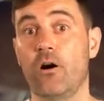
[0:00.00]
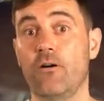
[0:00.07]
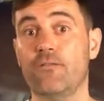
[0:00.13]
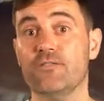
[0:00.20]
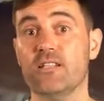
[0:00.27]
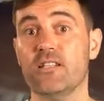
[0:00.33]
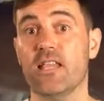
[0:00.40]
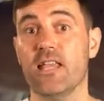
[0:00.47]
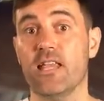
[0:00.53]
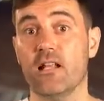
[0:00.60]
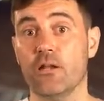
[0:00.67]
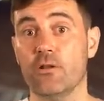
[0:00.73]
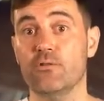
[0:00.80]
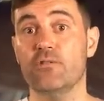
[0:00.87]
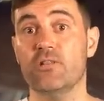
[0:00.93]
often
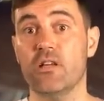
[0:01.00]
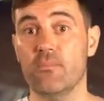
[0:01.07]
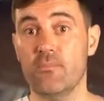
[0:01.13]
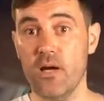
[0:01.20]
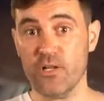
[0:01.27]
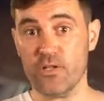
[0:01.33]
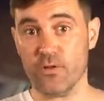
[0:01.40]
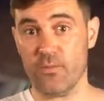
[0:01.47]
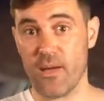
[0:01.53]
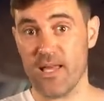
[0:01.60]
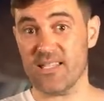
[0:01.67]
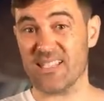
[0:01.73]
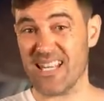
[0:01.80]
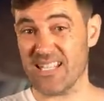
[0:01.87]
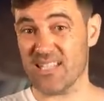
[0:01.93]
include commercial
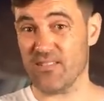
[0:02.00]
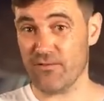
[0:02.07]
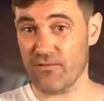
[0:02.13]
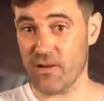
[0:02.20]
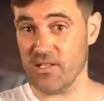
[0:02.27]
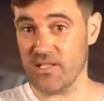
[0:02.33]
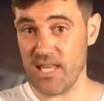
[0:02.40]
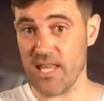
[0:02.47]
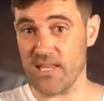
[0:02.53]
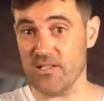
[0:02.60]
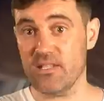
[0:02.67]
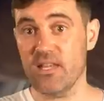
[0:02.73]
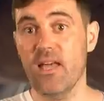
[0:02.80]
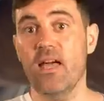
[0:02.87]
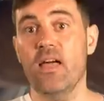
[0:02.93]
banks as the front
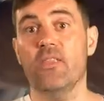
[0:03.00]
end,